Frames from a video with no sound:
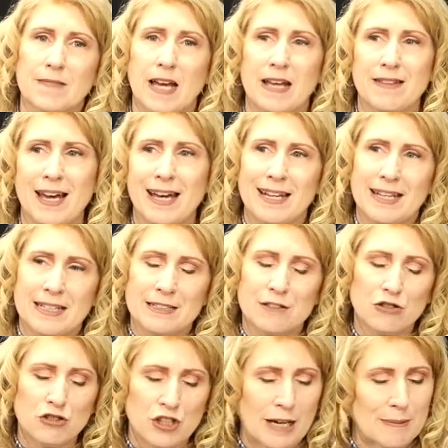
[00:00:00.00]
And that
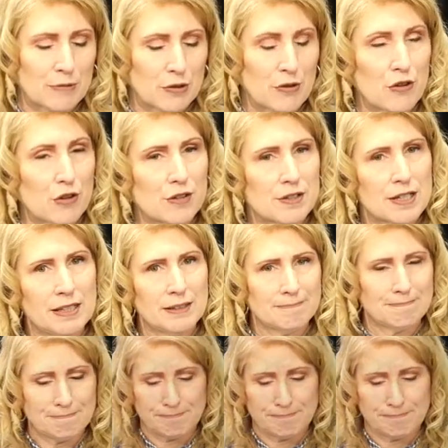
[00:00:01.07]
ends chapter 13.